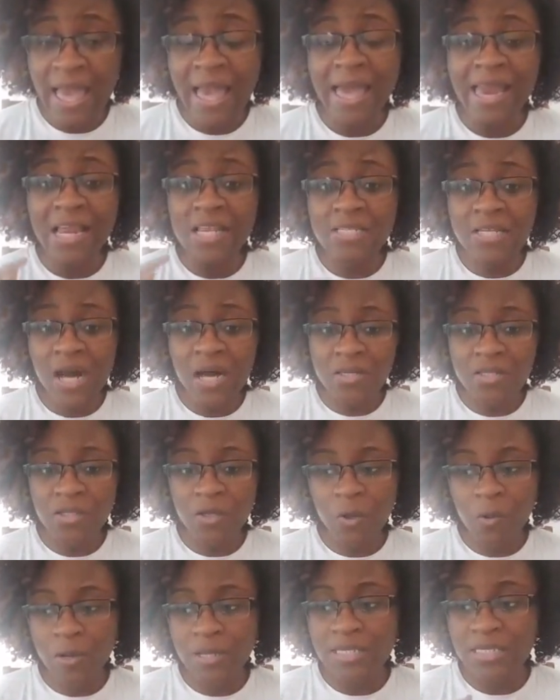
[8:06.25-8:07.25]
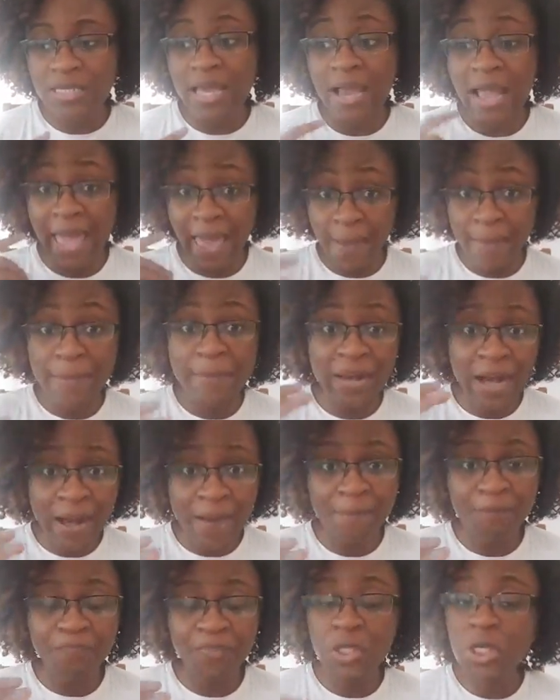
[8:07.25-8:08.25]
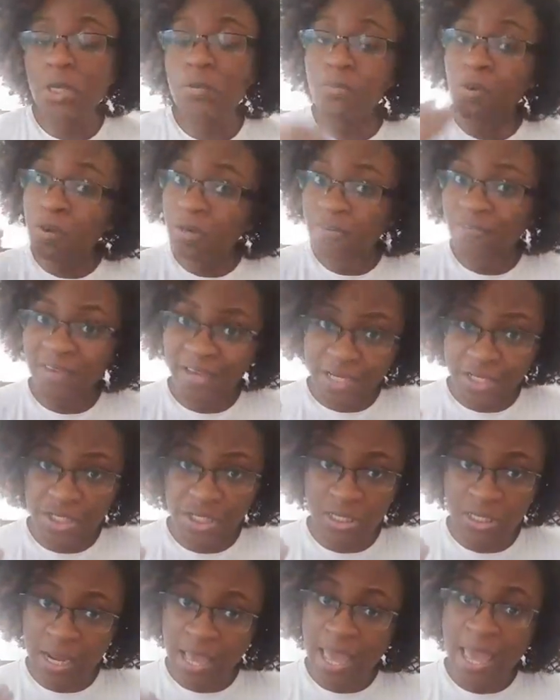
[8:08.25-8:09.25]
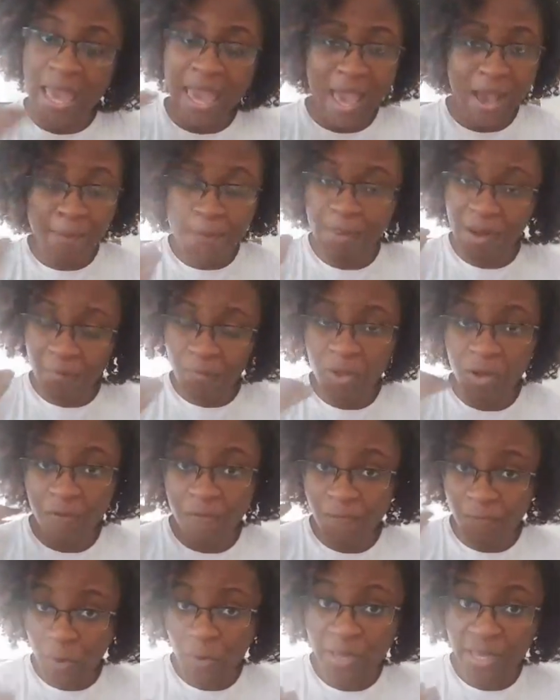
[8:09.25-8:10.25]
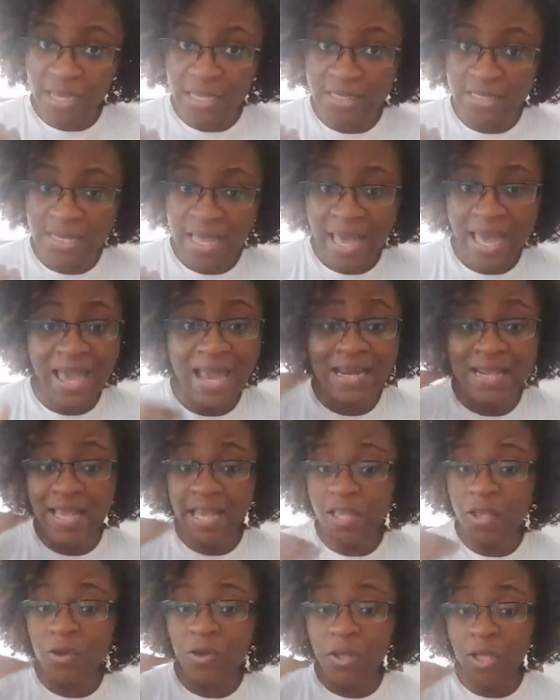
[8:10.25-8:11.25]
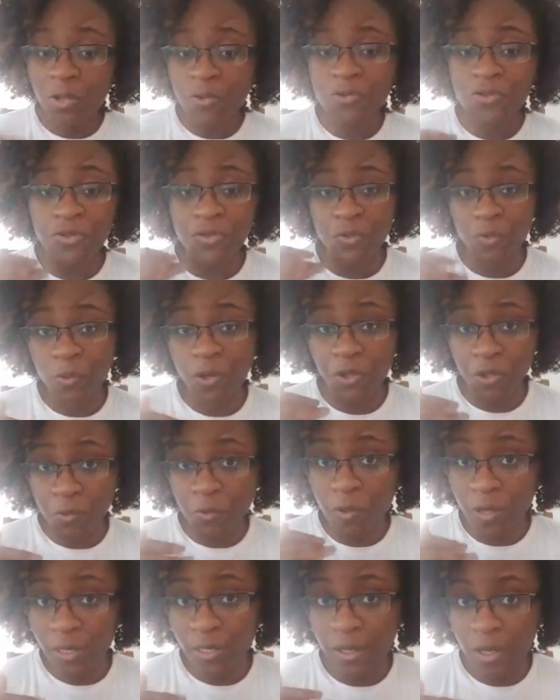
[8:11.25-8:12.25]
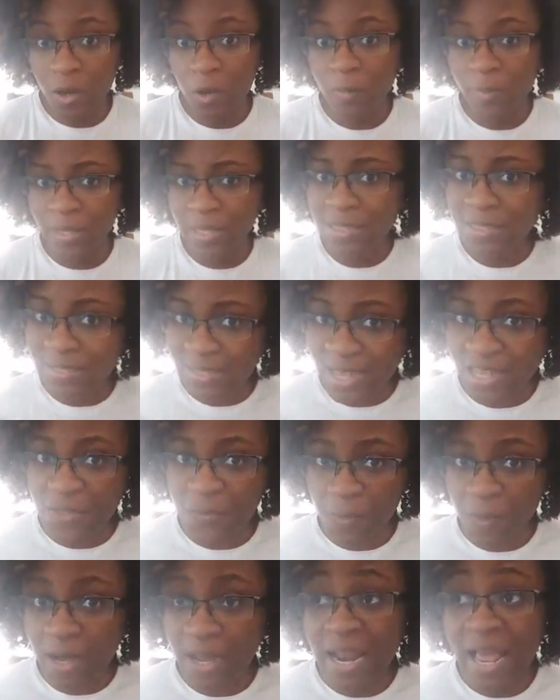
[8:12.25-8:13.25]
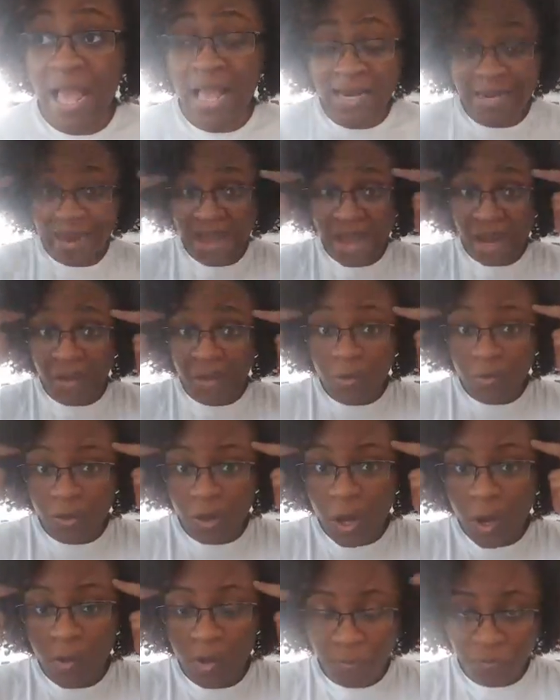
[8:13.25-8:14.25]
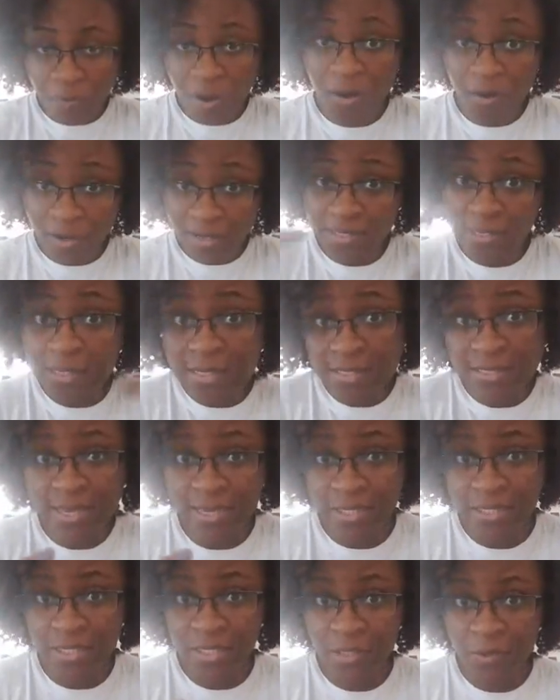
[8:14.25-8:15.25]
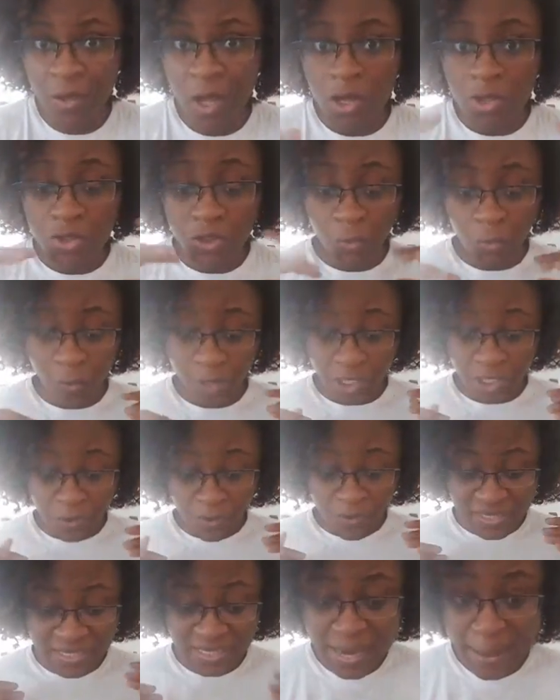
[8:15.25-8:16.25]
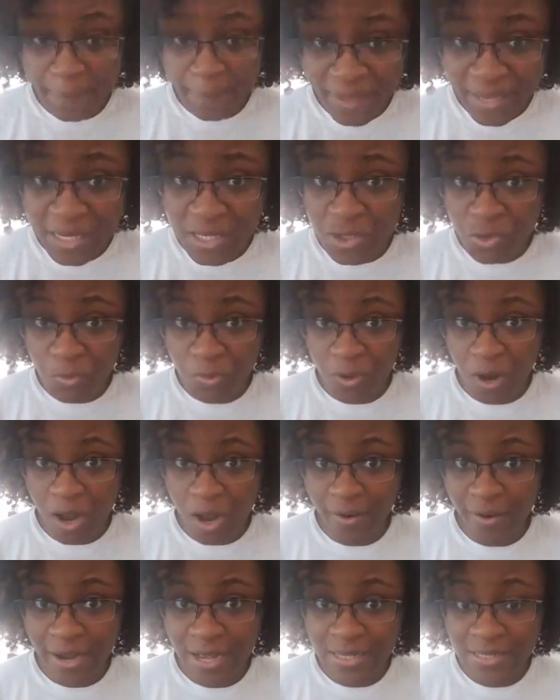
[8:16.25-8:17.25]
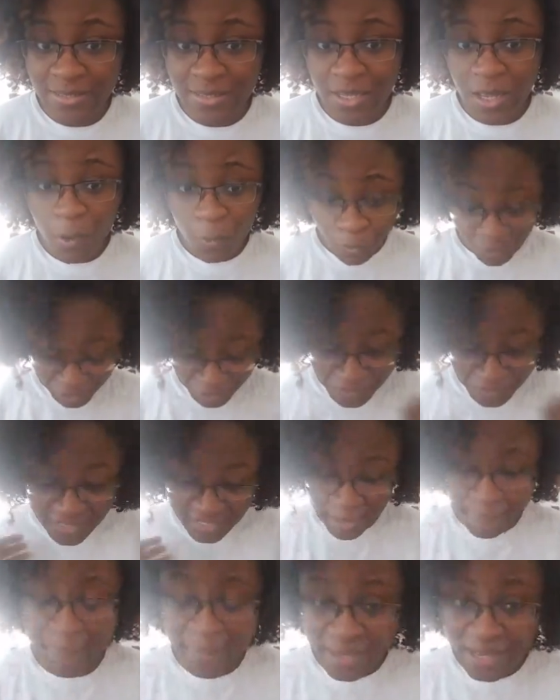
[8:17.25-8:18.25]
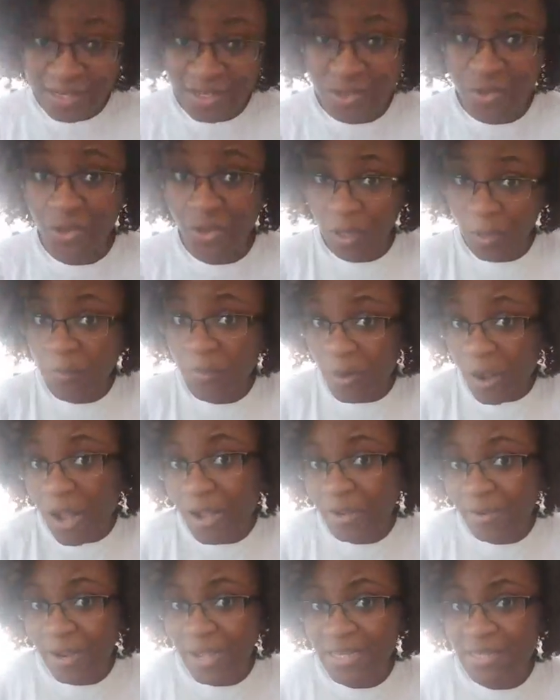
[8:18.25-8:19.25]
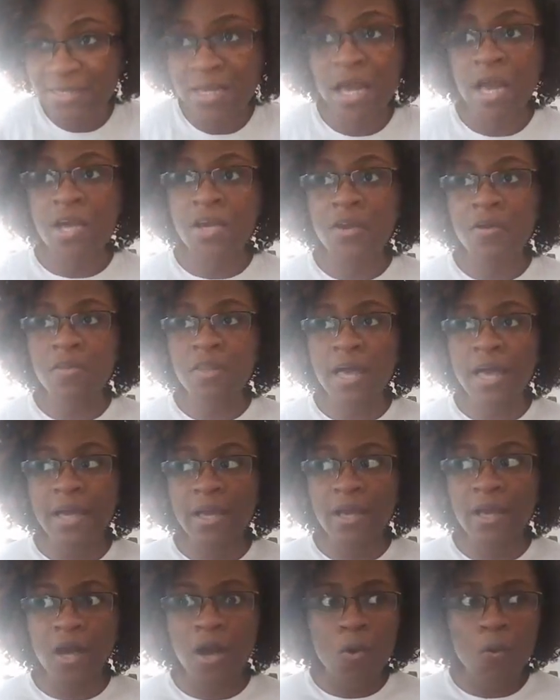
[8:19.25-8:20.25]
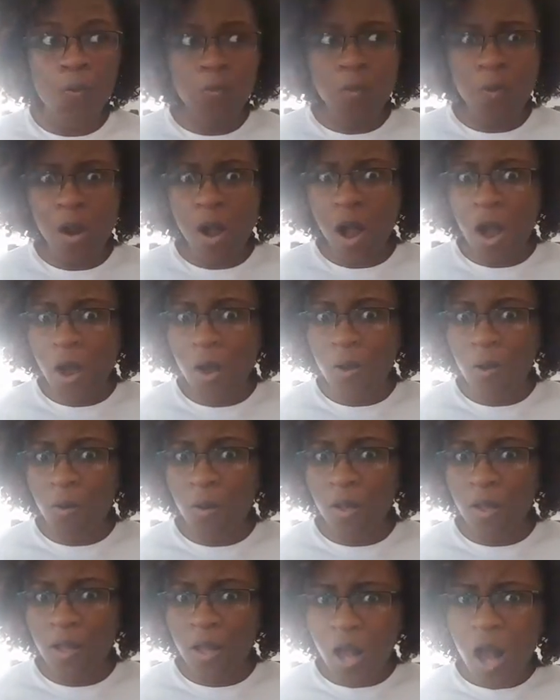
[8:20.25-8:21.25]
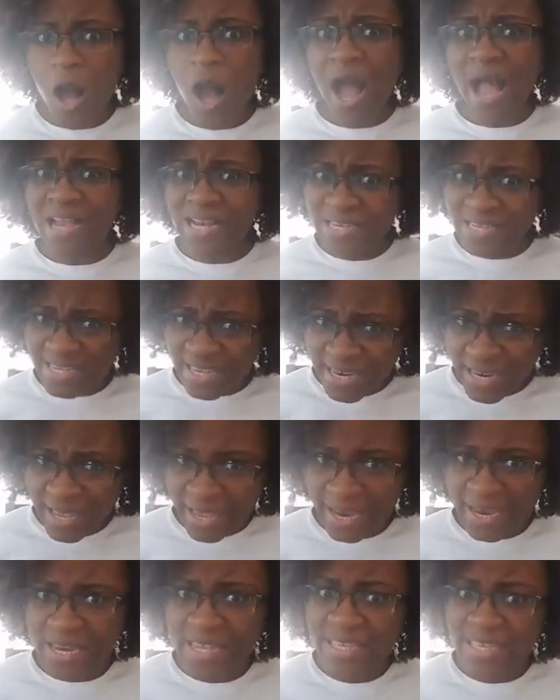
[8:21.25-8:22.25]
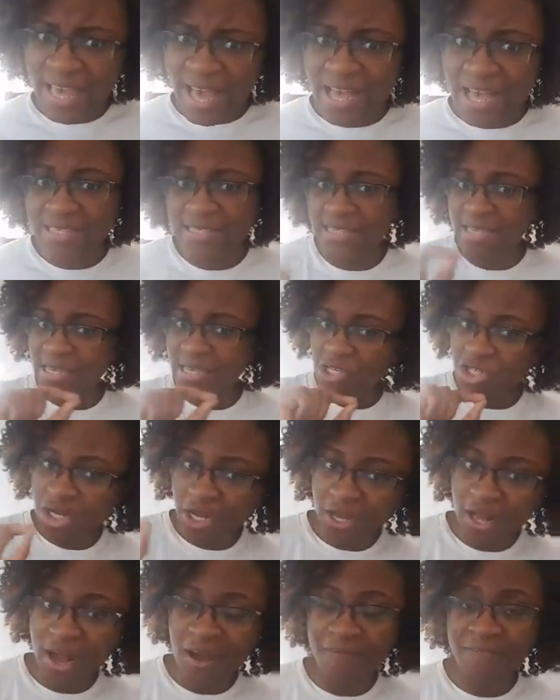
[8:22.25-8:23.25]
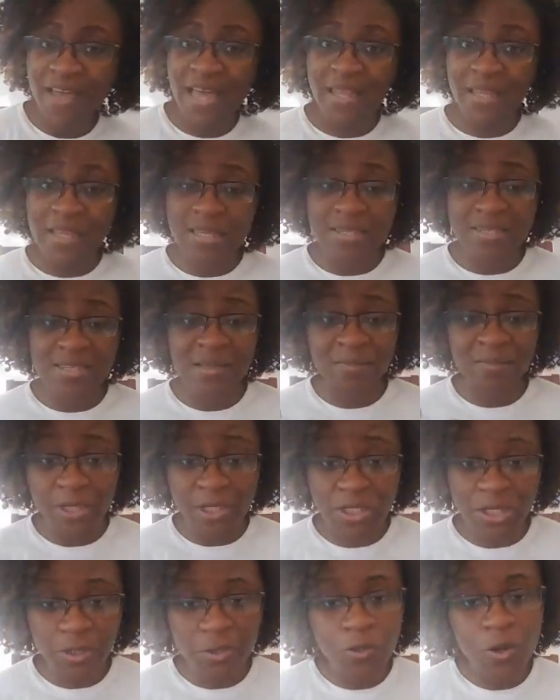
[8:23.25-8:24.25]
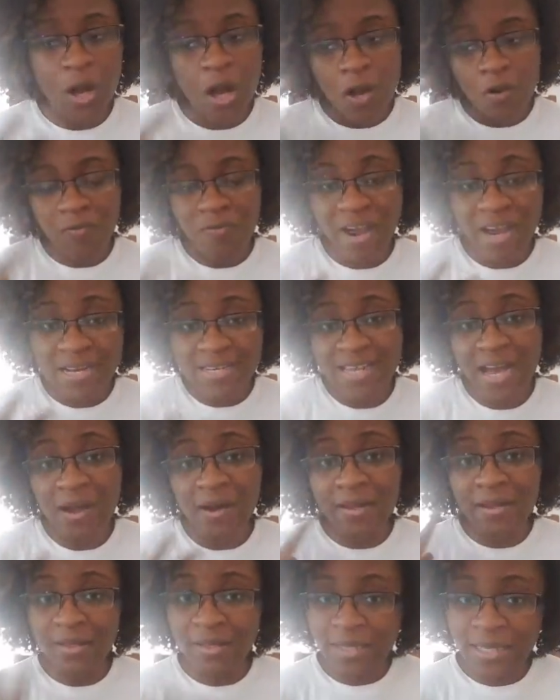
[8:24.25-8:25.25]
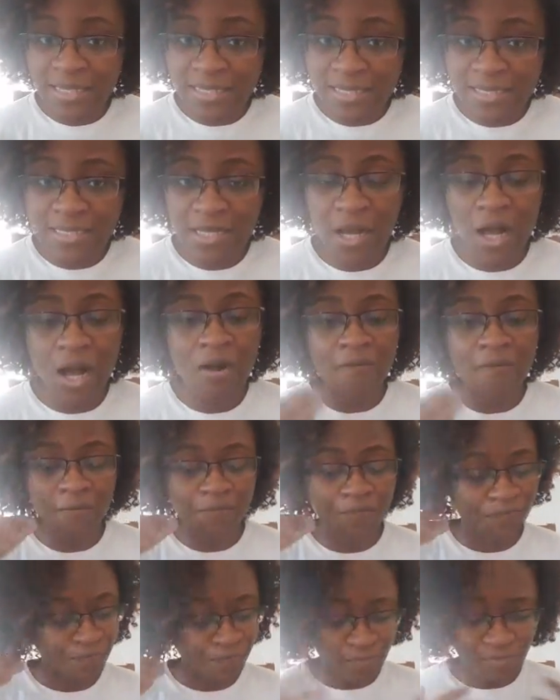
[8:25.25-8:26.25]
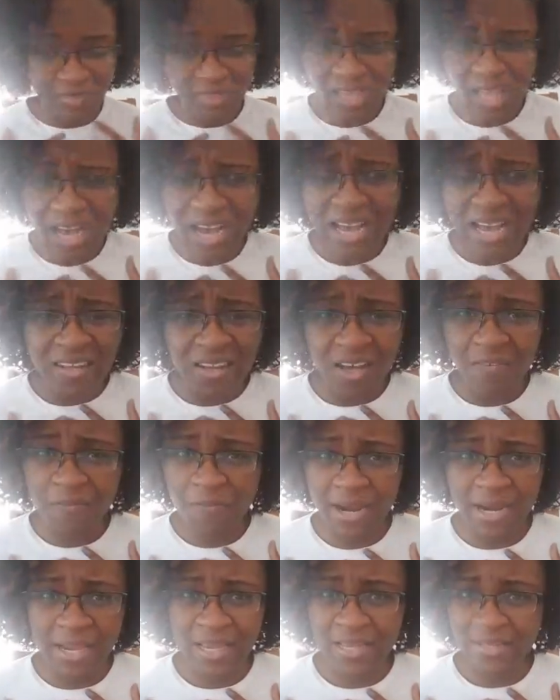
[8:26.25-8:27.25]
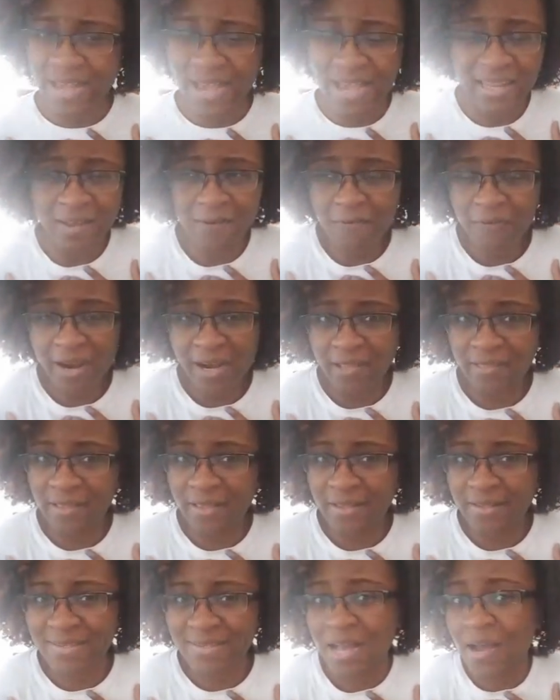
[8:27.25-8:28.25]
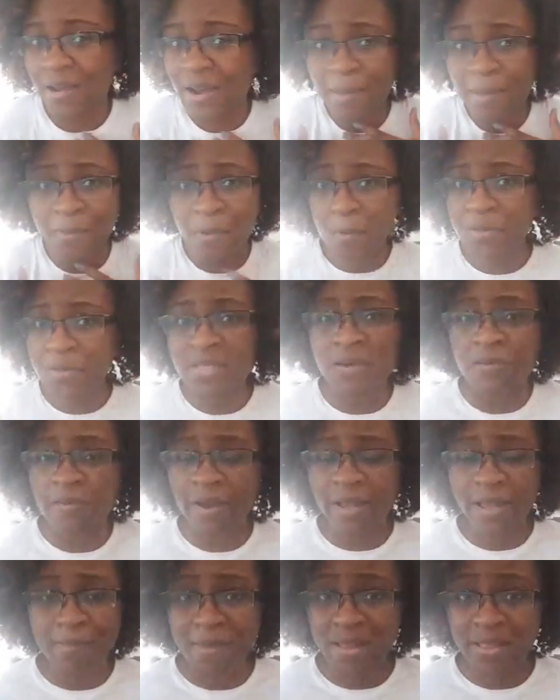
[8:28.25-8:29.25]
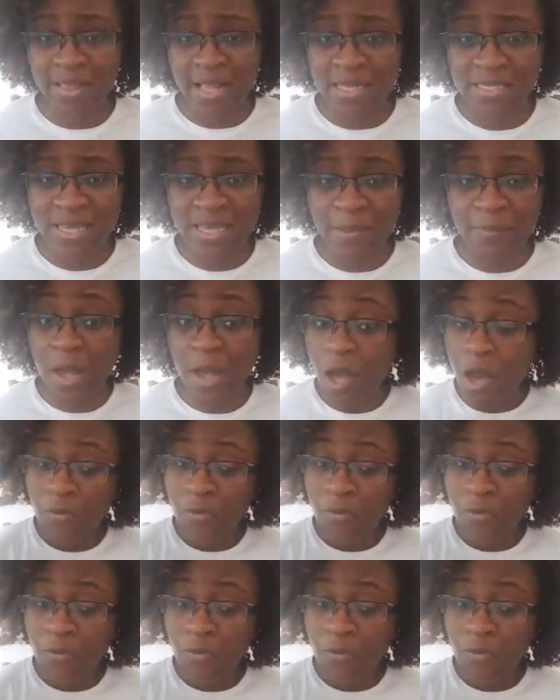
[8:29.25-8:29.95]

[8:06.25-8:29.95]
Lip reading: And it's also going to amp up your motivation, amp up your focus, and get you closer to where you want to go. Because guess what? Now you know what progress looks like to you. So when you step into progress, when you step into your progress, you're like, whoa, I did it. Yes, check off that list. Number 2, write down a list of, I love writing things down. I'm always going to recommend that tip.